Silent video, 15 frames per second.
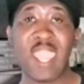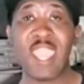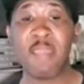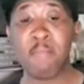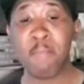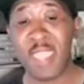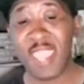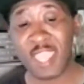
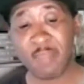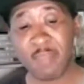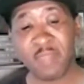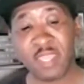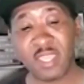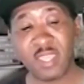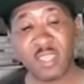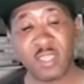It made
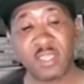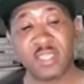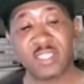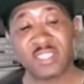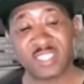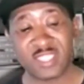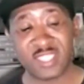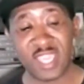me
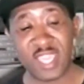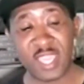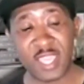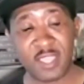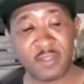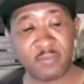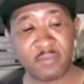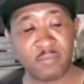
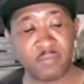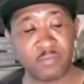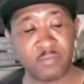say,